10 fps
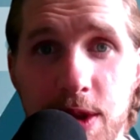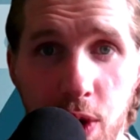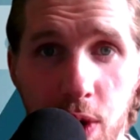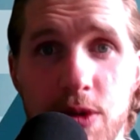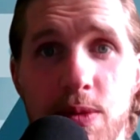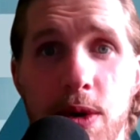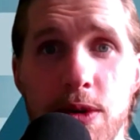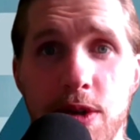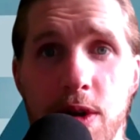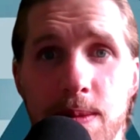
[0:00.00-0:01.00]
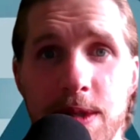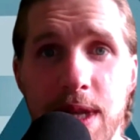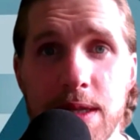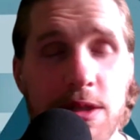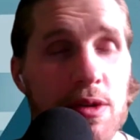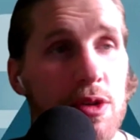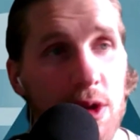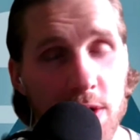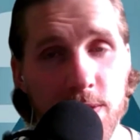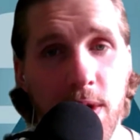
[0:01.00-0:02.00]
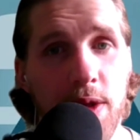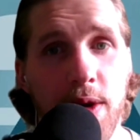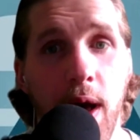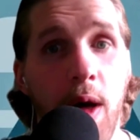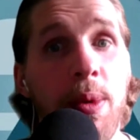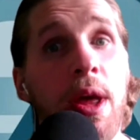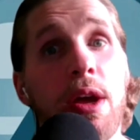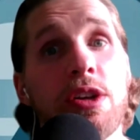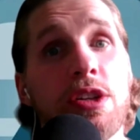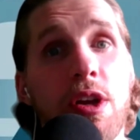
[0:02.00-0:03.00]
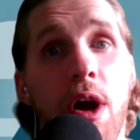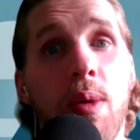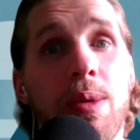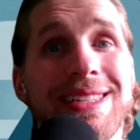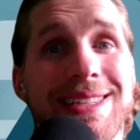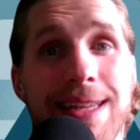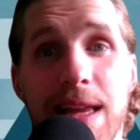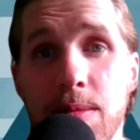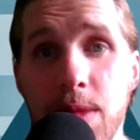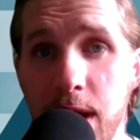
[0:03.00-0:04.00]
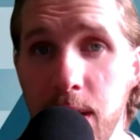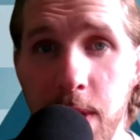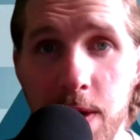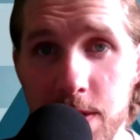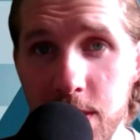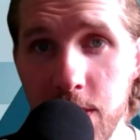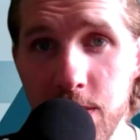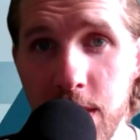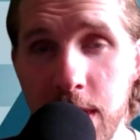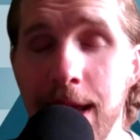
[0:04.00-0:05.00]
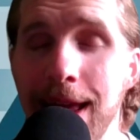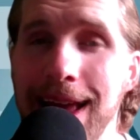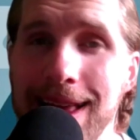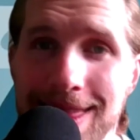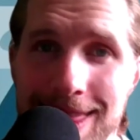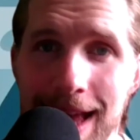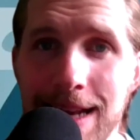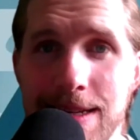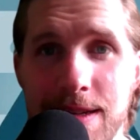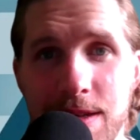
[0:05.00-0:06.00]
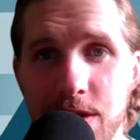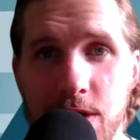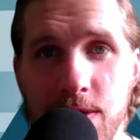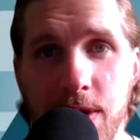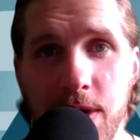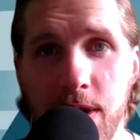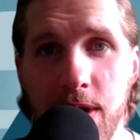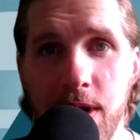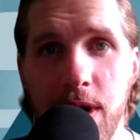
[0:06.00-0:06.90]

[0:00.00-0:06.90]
Those were her circumstances. So she looked for other help. She got what seemed like a better solution, and that didn't serve her.